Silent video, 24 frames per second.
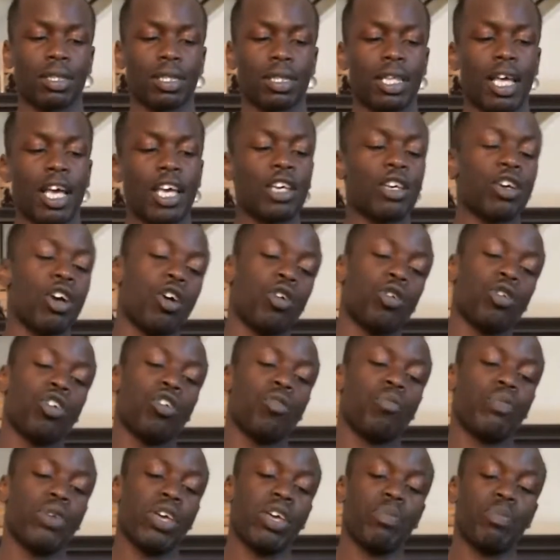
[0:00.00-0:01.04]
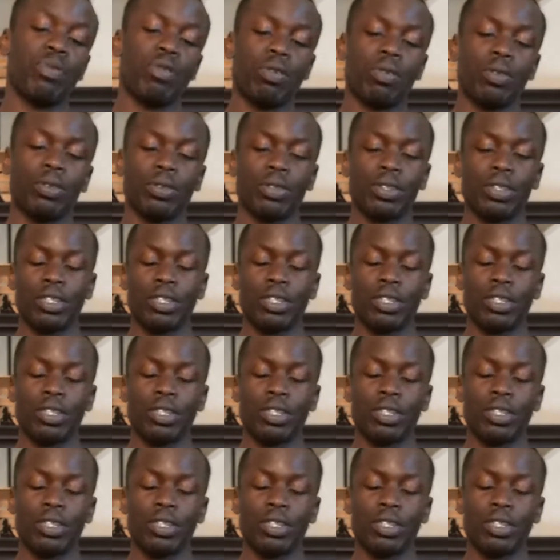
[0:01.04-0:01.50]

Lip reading: There you go, good people.